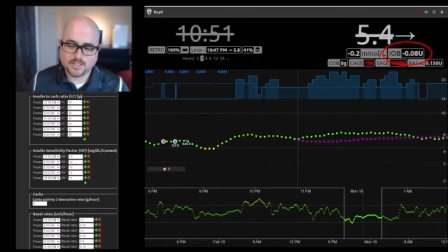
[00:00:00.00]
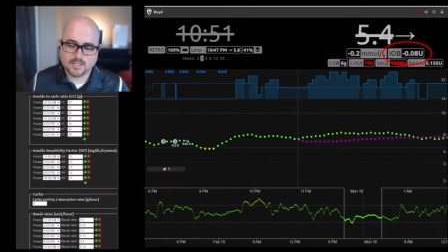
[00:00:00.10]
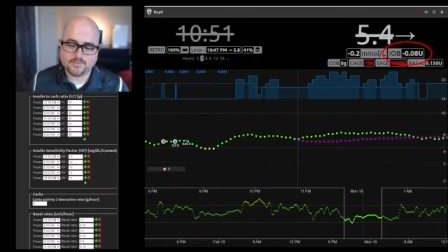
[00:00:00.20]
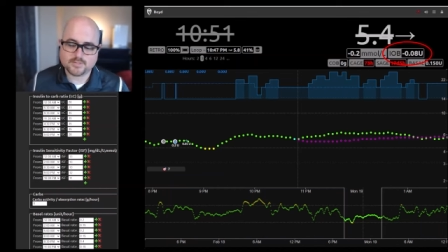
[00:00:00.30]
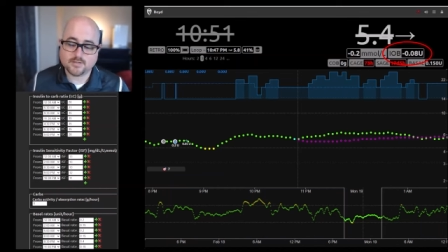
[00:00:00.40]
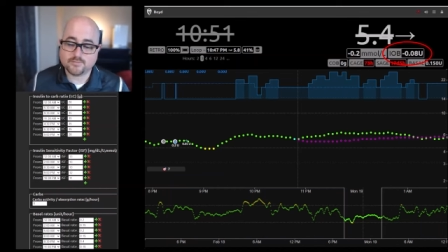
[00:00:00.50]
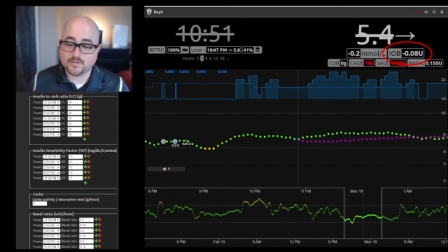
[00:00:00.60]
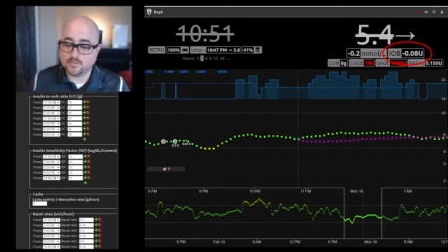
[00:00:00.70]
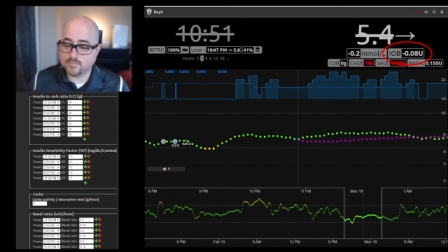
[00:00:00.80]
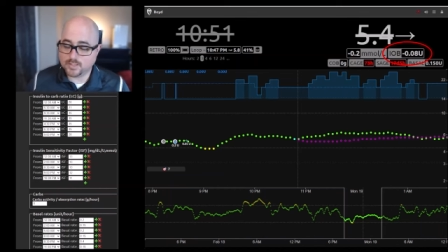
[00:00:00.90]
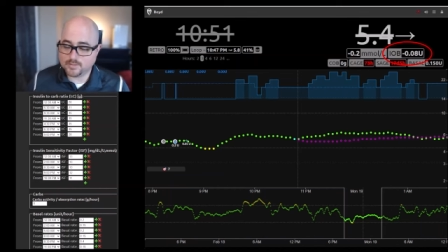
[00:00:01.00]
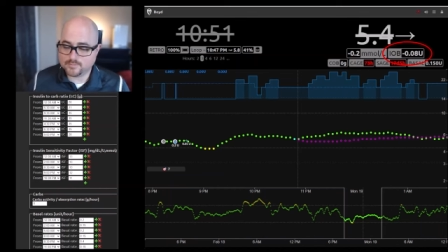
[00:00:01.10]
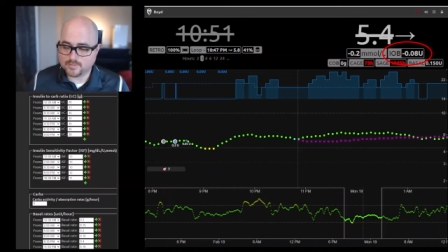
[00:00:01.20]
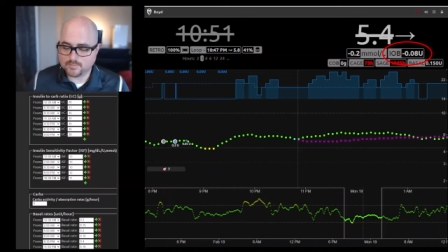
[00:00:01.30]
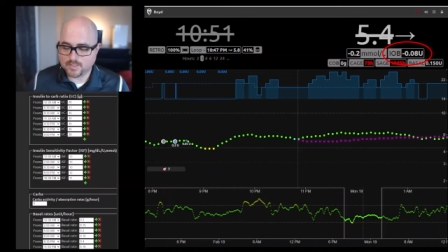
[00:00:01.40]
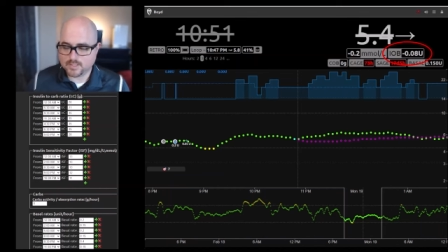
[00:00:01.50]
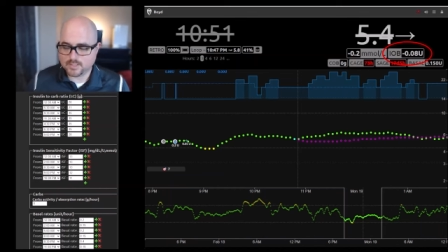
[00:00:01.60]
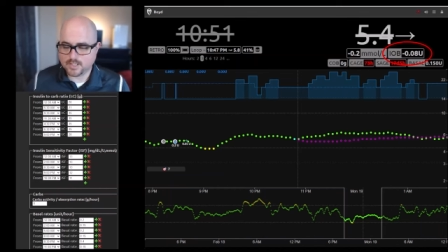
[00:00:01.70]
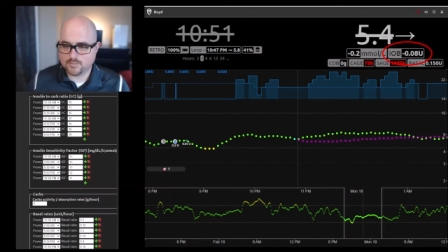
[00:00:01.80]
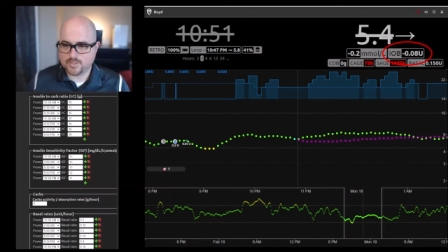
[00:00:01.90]
If it's hovering above, it may
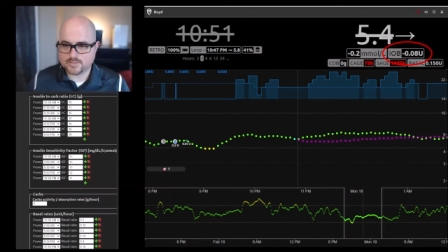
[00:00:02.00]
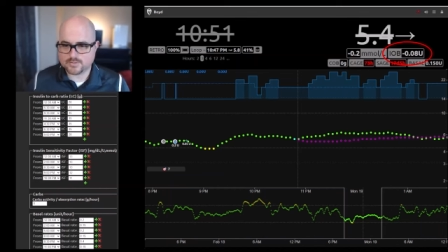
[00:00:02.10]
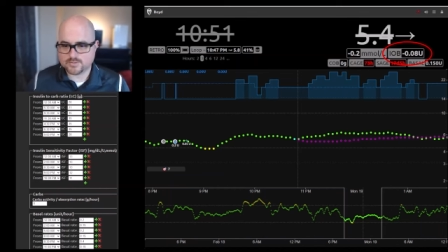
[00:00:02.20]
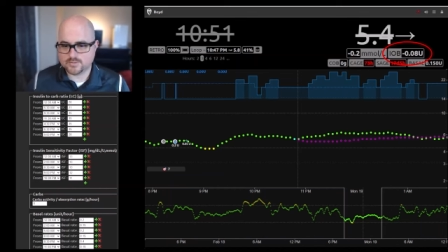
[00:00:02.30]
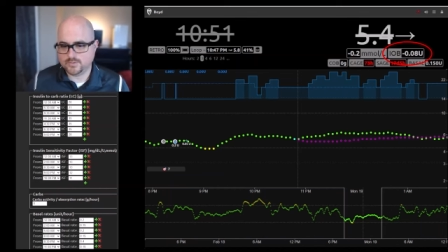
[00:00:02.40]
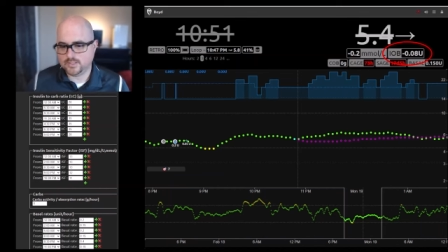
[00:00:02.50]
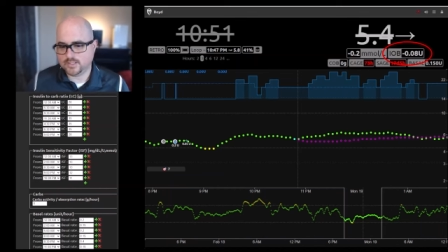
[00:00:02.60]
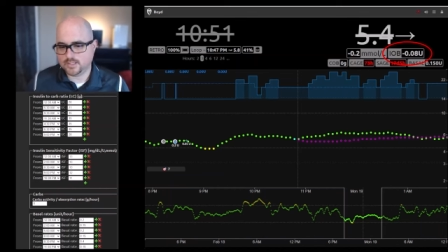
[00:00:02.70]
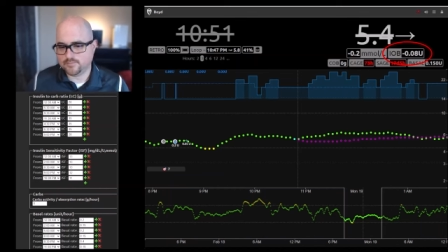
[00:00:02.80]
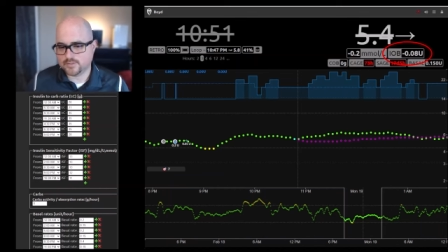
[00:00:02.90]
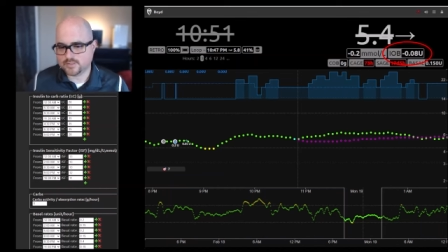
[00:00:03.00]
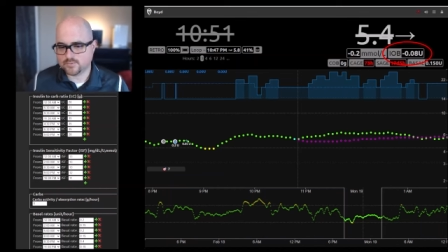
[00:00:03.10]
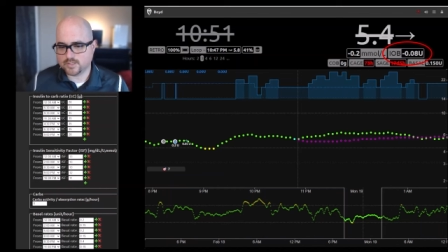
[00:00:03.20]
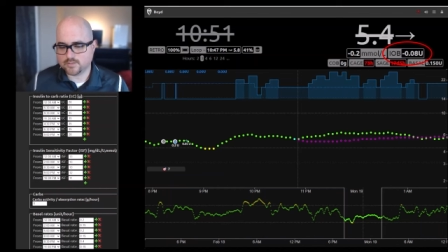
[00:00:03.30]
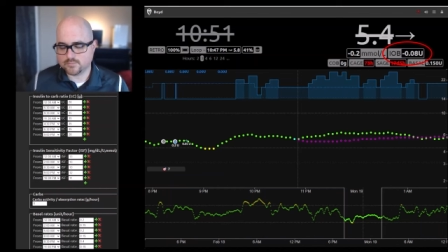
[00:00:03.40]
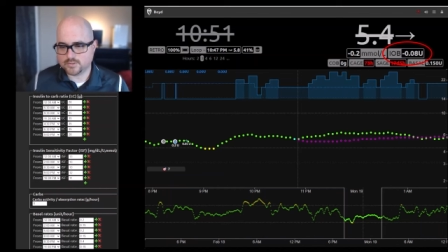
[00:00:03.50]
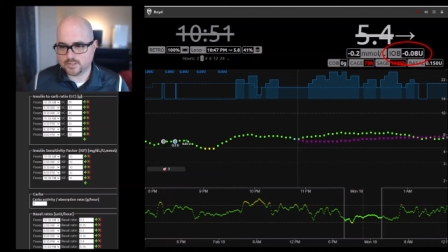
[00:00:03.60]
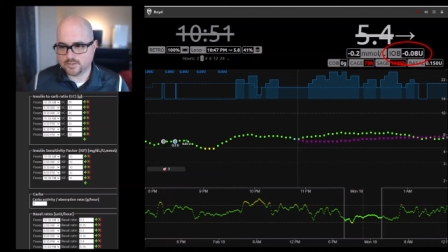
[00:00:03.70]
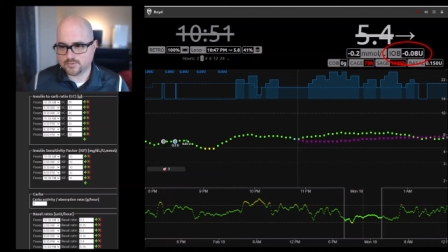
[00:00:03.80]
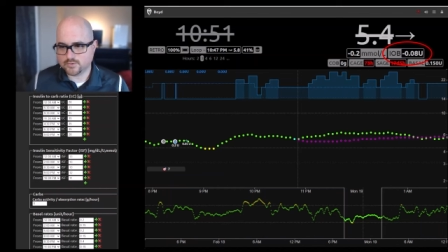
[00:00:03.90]
indicate basal's too weak. If it's running
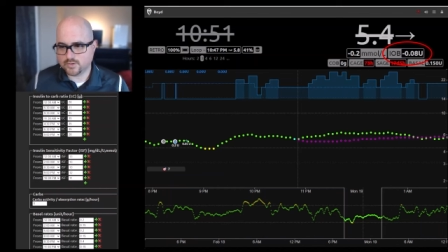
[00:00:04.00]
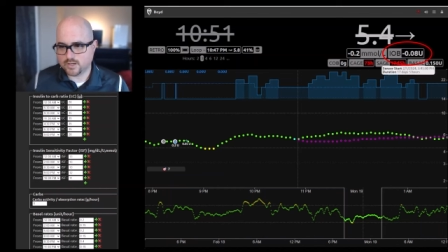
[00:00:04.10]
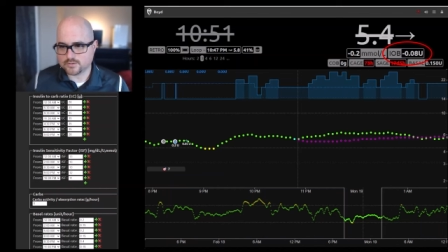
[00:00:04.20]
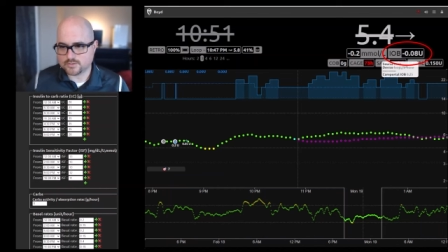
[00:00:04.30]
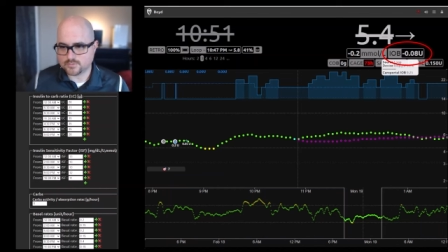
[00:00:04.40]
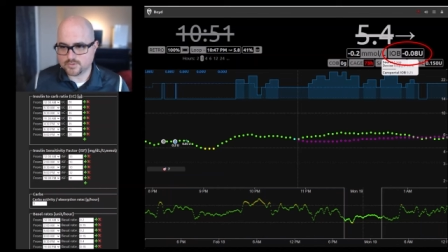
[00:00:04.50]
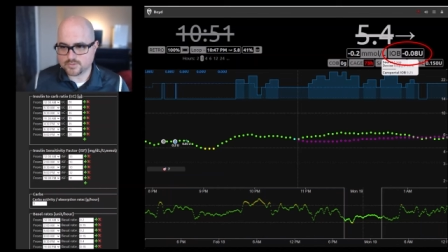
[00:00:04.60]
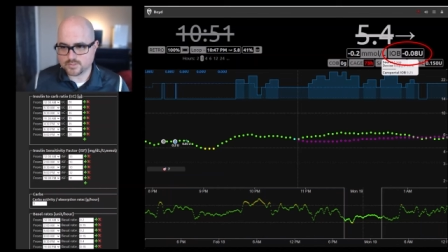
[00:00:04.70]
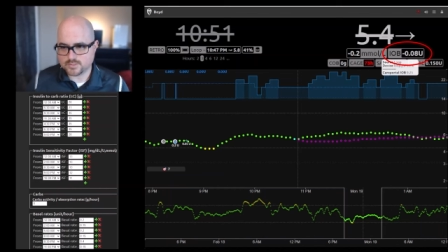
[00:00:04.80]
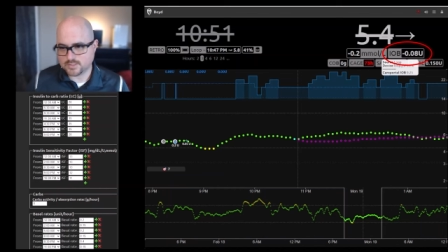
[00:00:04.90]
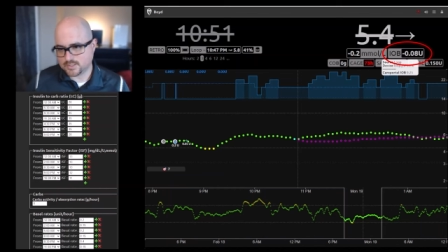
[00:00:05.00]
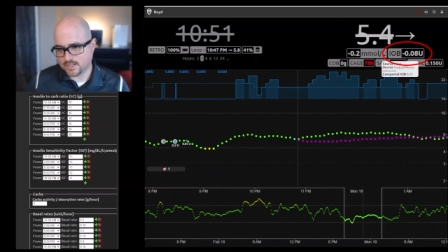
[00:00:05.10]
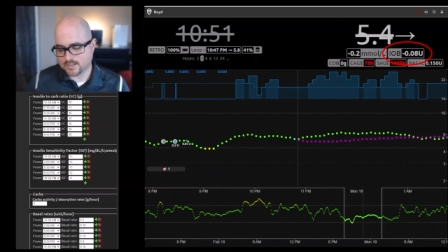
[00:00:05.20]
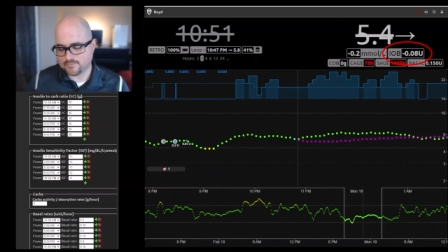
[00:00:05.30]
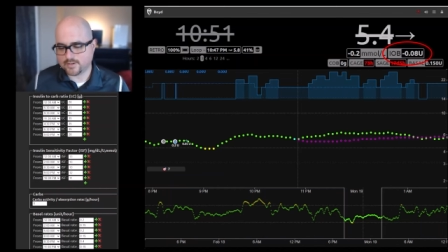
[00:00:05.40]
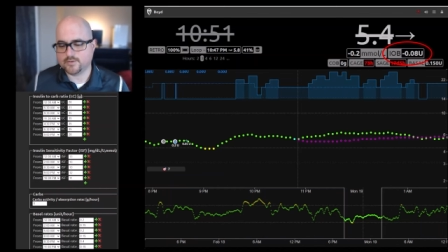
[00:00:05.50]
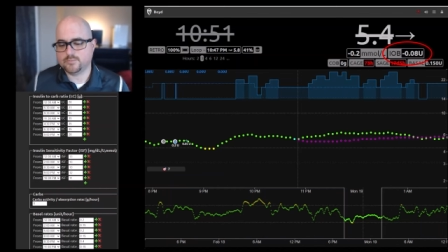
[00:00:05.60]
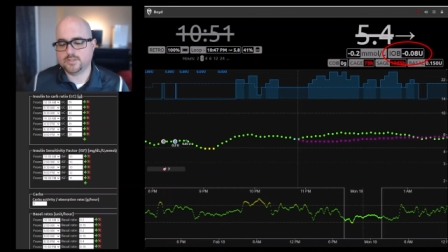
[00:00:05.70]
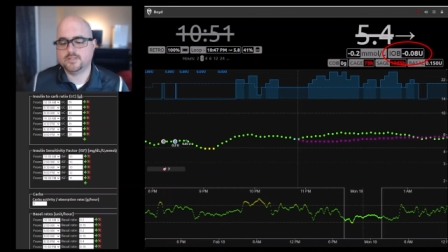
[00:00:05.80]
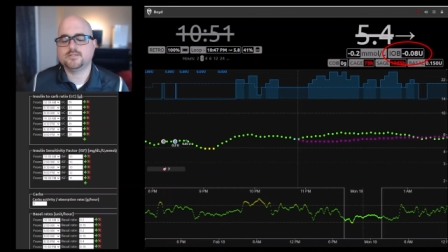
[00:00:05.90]
below, you'll also usually see negative
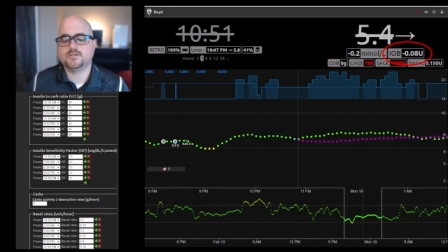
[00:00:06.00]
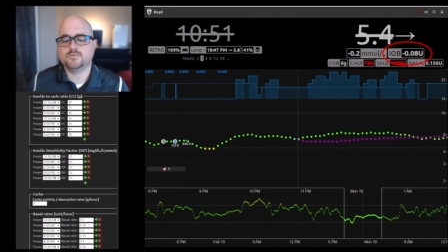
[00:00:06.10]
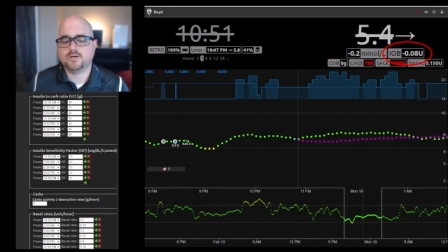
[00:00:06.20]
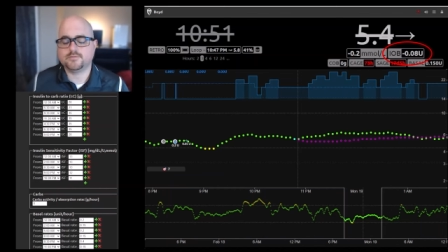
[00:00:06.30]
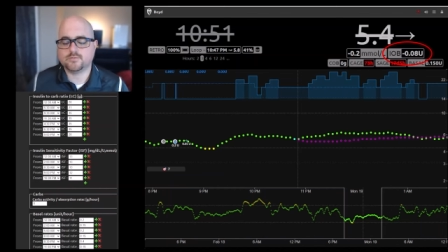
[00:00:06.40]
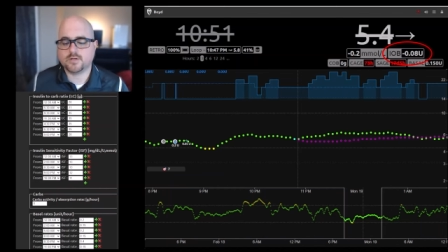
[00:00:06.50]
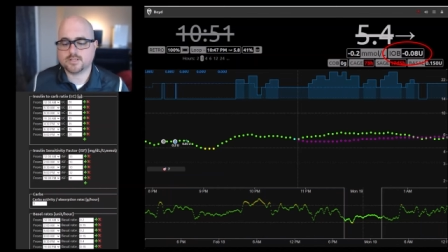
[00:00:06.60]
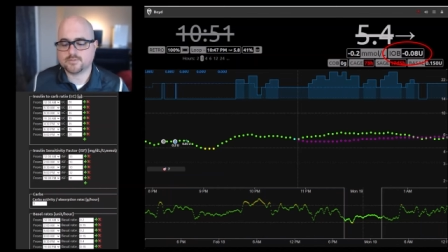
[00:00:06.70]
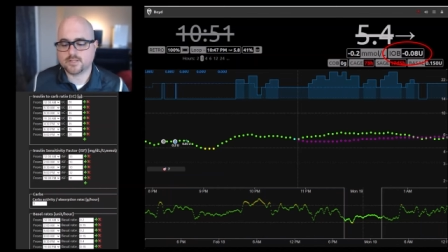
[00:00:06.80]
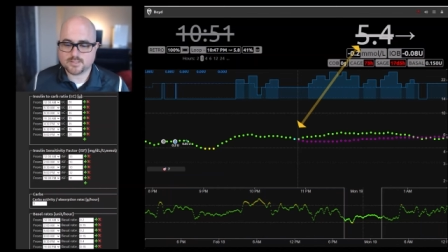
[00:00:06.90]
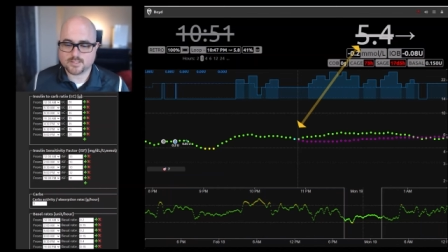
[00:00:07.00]
IOB, so we'll have to watch for that.